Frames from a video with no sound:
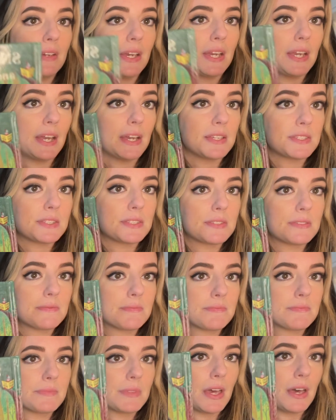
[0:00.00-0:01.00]
I guess.
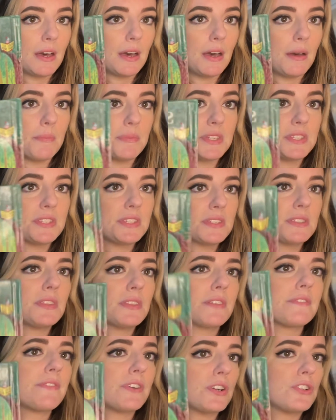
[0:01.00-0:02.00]
This isn't
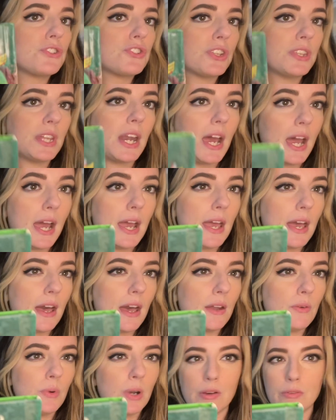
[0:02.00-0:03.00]
the version that I
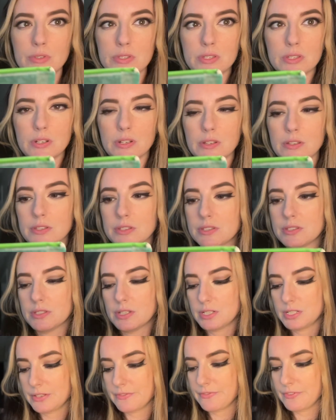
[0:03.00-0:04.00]
had when I was little. This is a
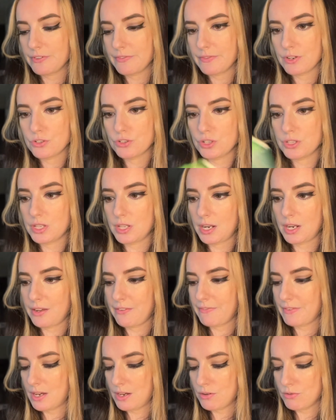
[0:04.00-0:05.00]
different version that I
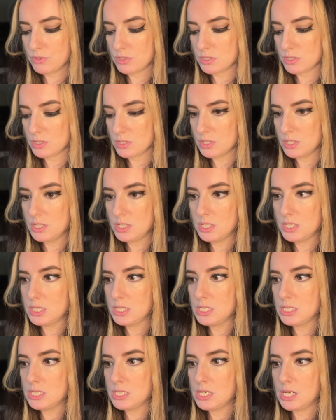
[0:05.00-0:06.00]
found.
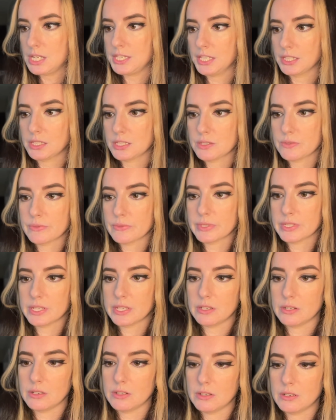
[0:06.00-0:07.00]
I think this was
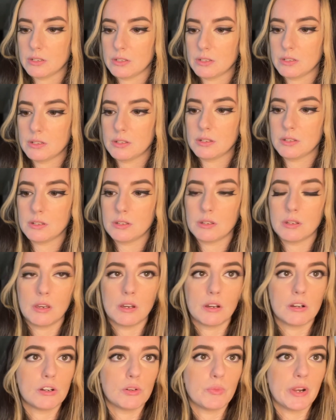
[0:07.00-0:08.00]
in
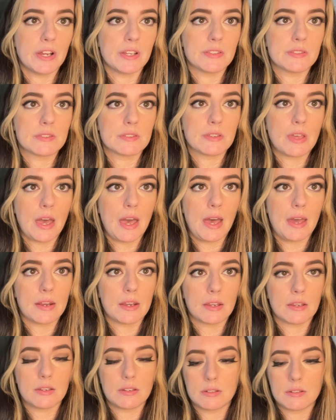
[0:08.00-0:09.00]
Uncle Brad's
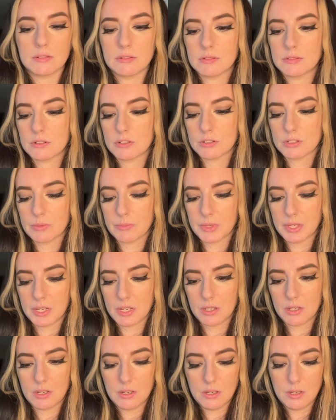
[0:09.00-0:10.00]
attic or
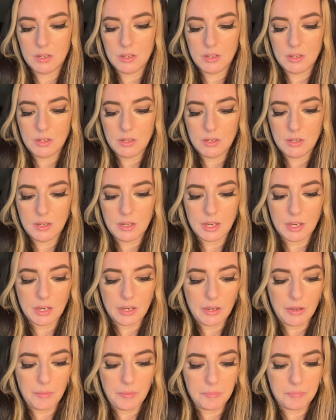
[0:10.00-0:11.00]
something.
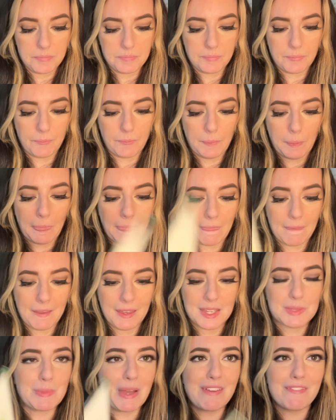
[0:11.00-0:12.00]

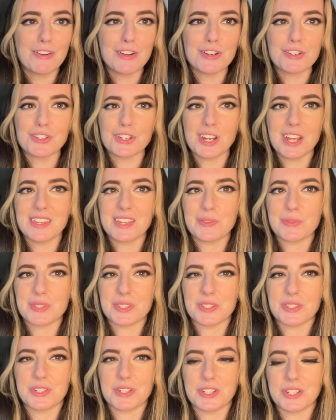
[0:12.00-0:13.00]
Because my version, I think, was a
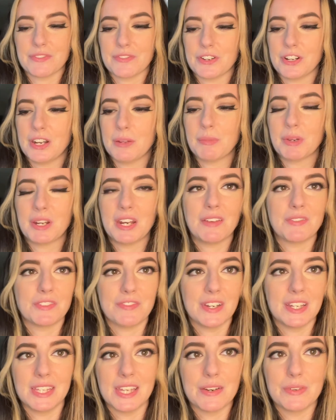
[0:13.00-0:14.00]
little different. I'm going to have to
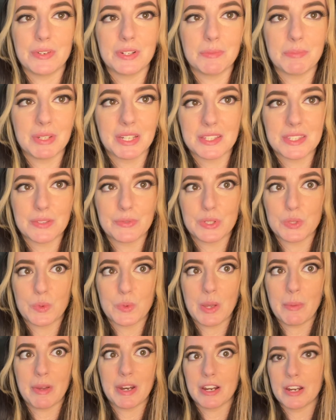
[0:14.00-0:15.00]
find that one because it was way
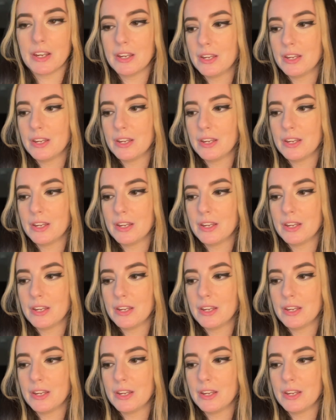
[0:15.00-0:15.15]
better.